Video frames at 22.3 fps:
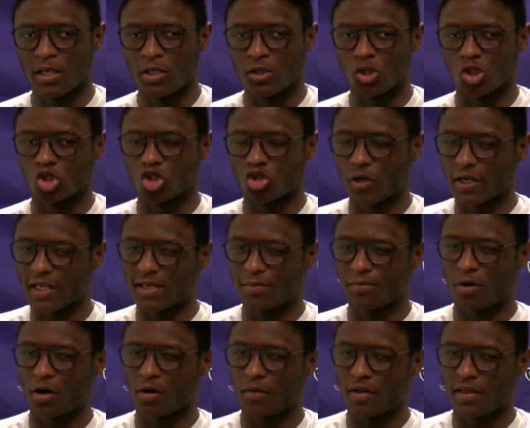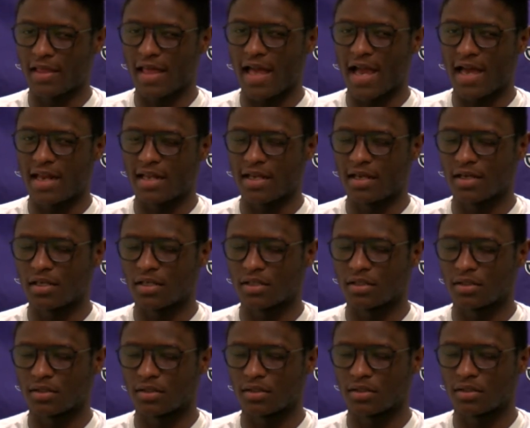The tricky part with that
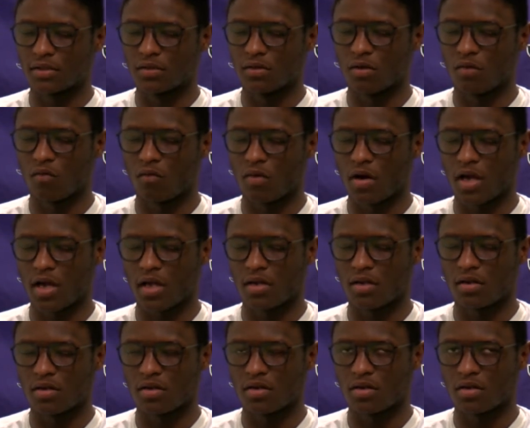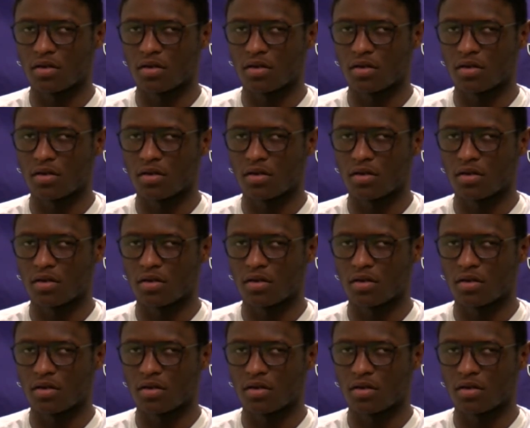is when